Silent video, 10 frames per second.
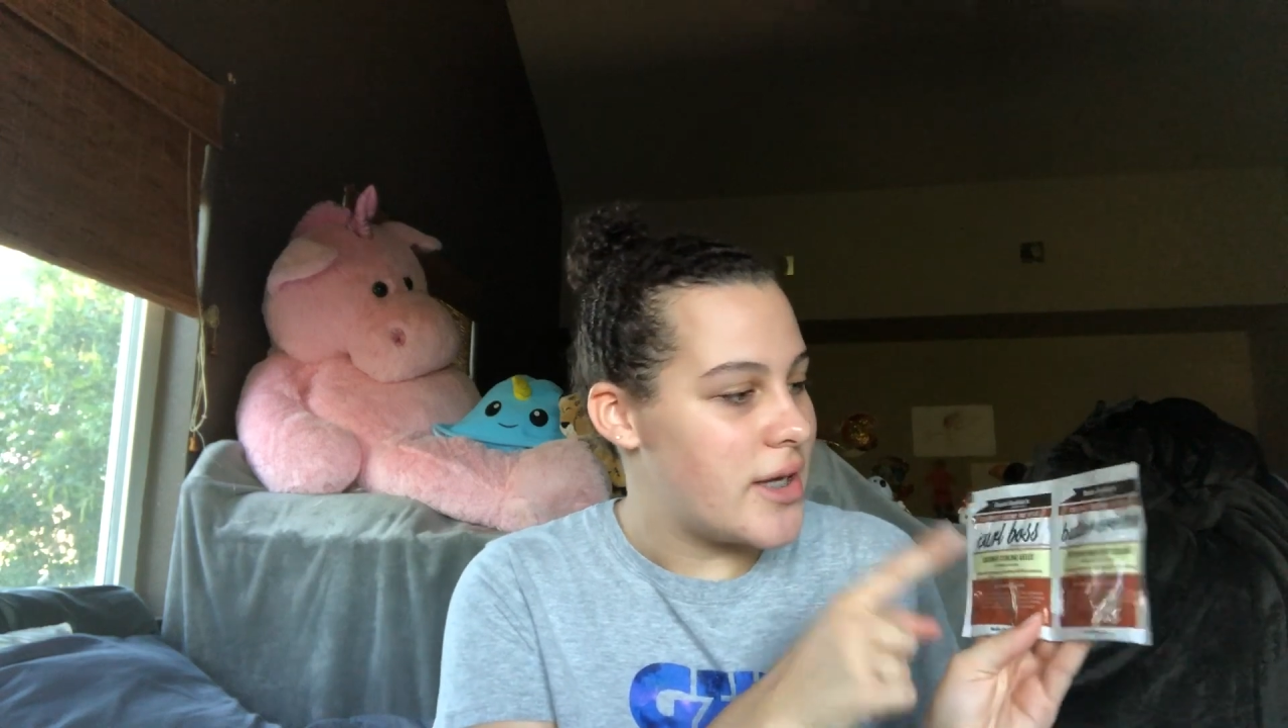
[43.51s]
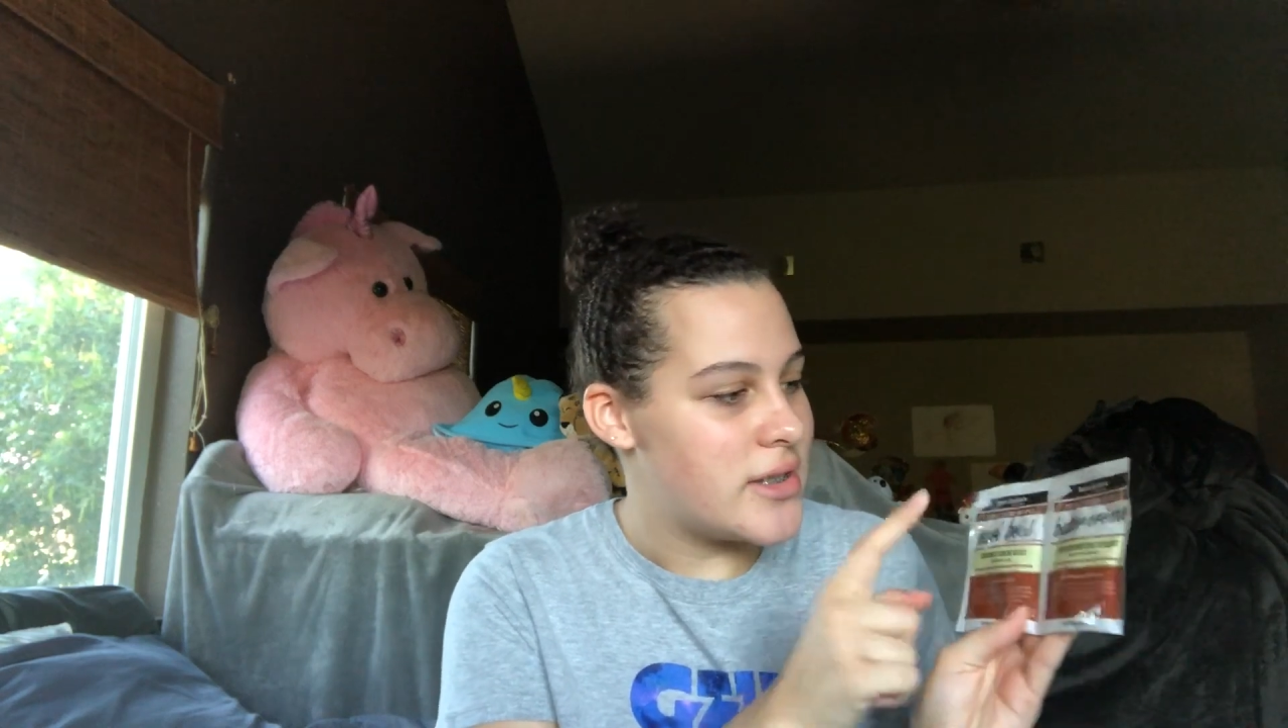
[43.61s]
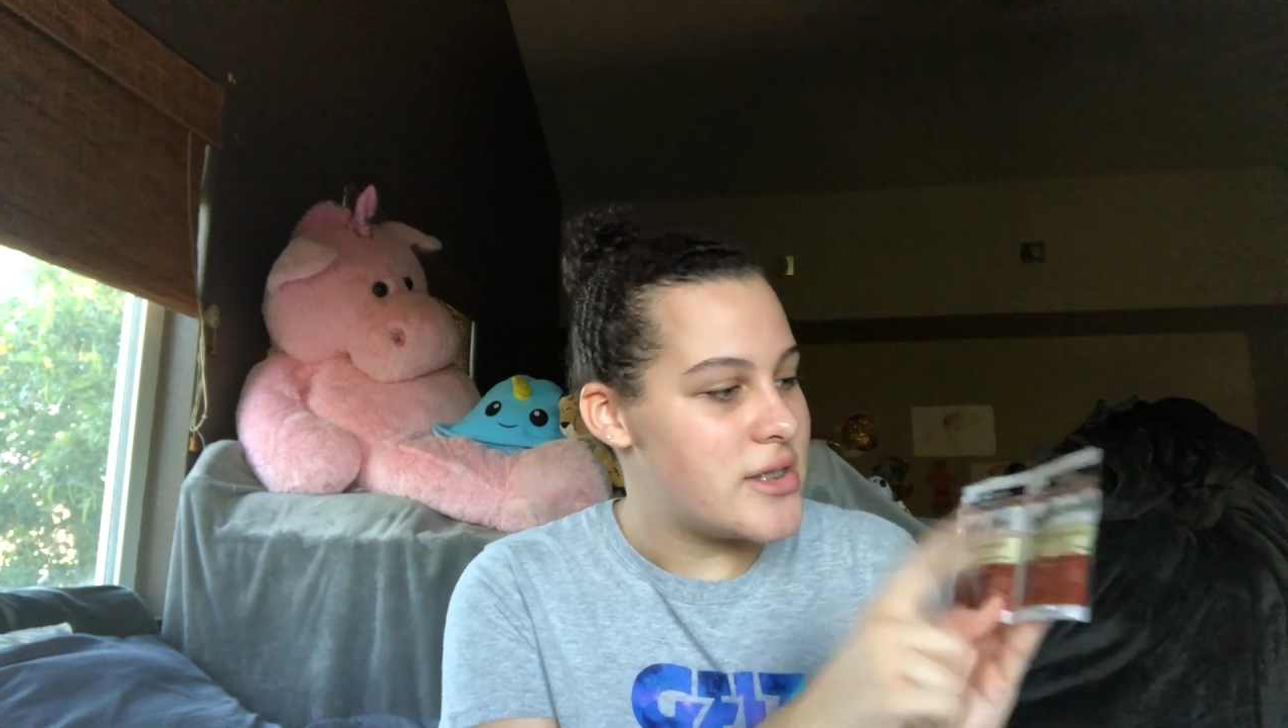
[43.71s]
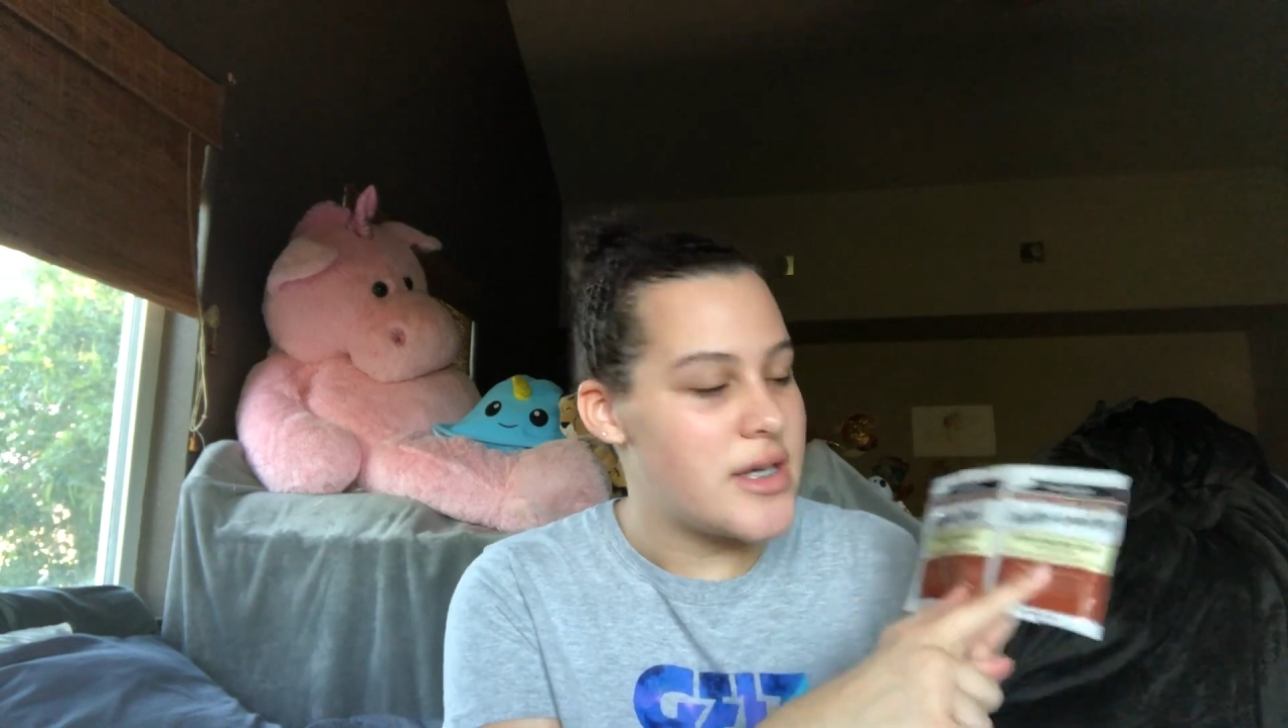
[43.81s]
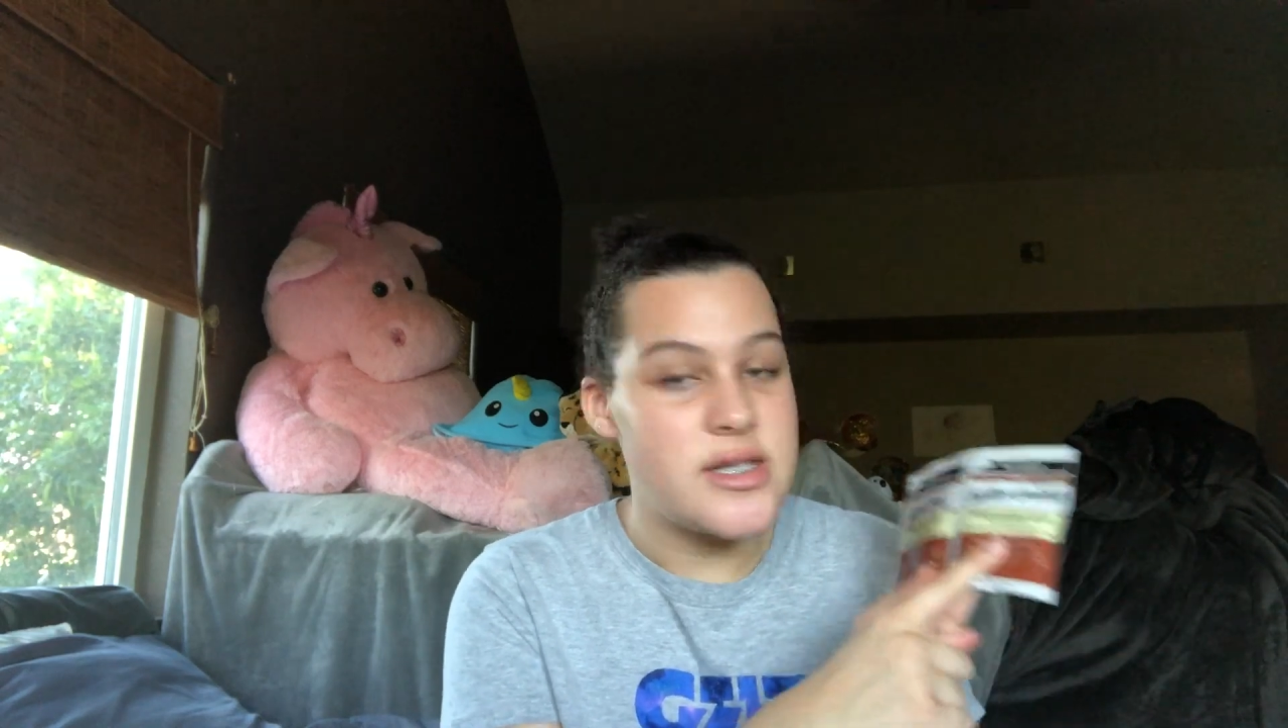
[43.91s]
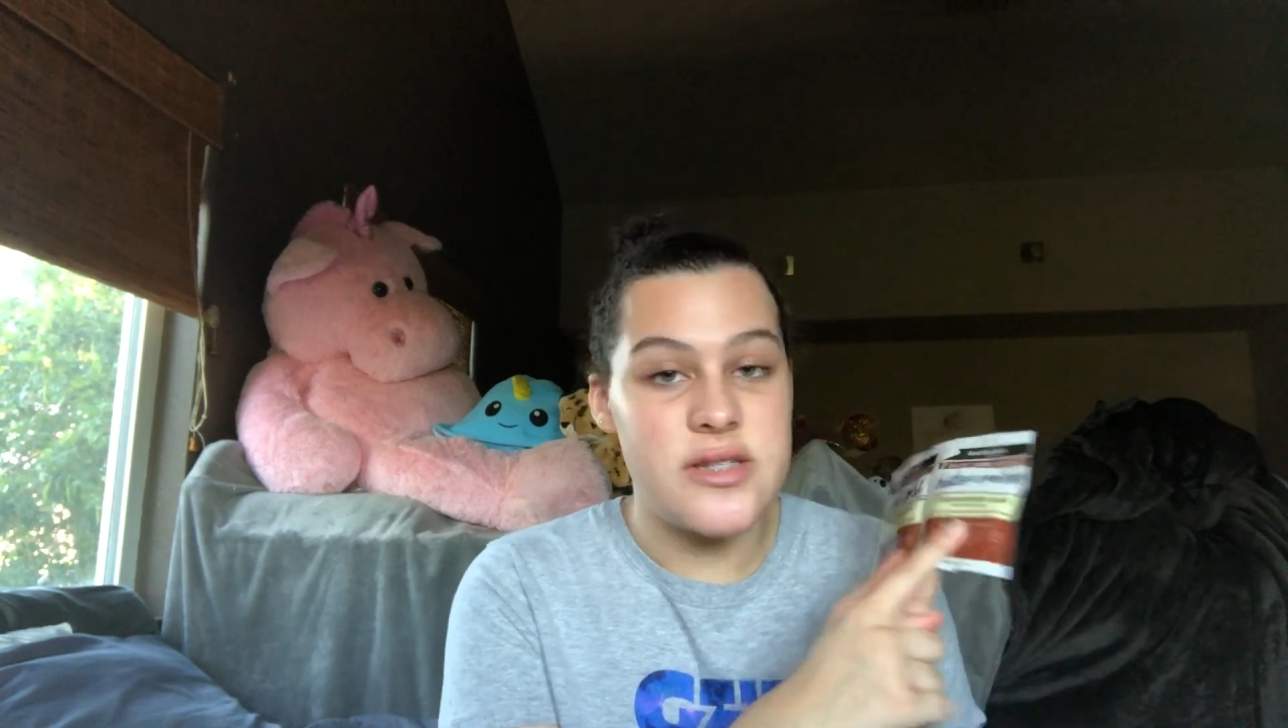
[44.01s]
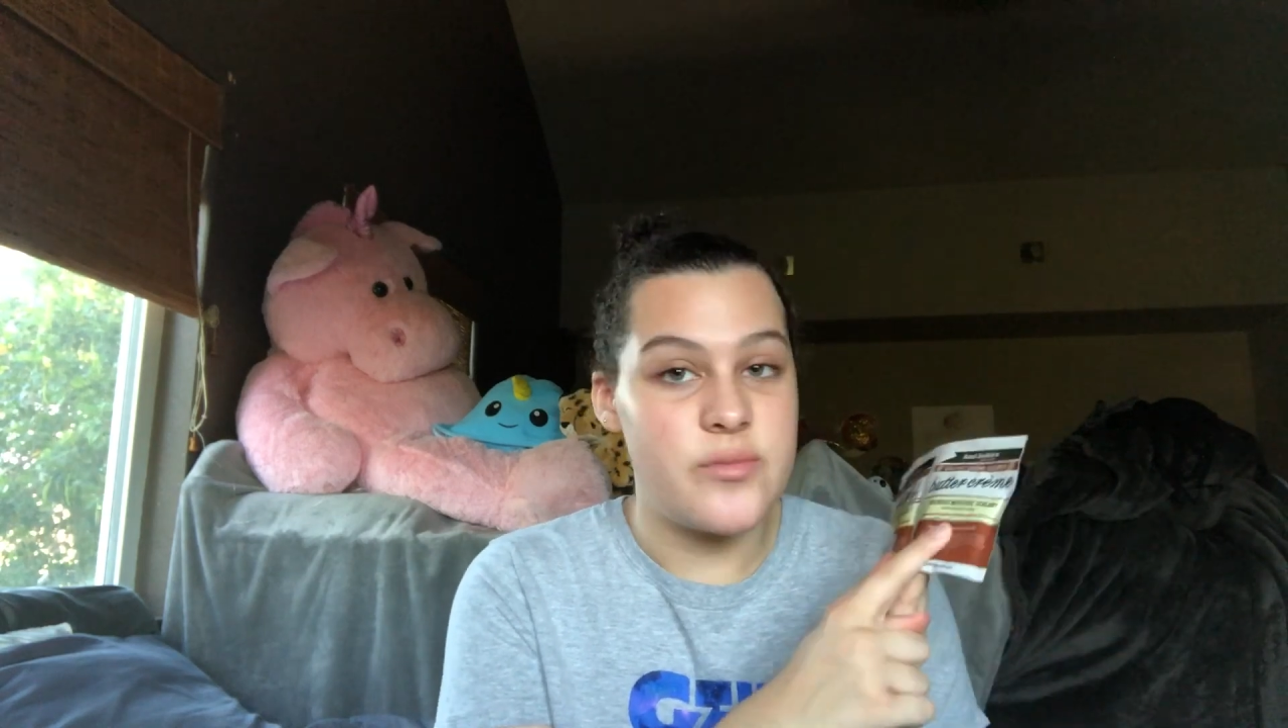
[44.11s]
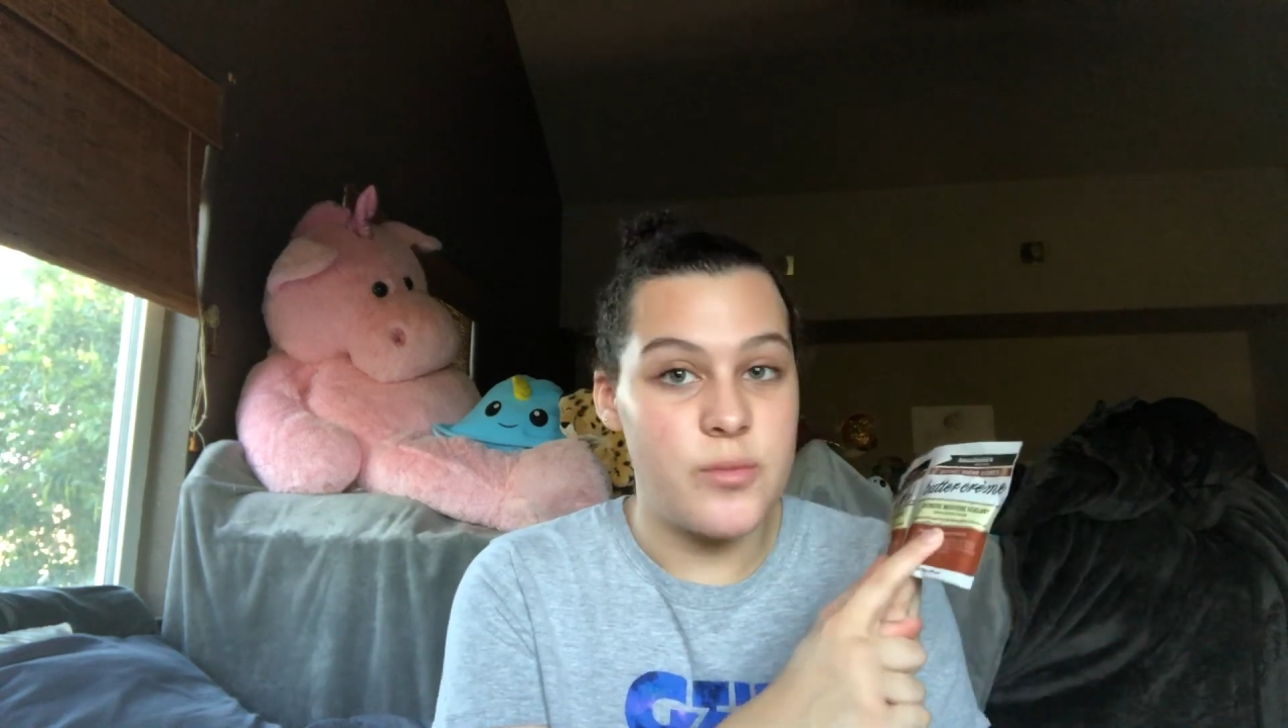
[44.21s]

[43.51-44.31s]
and Intensive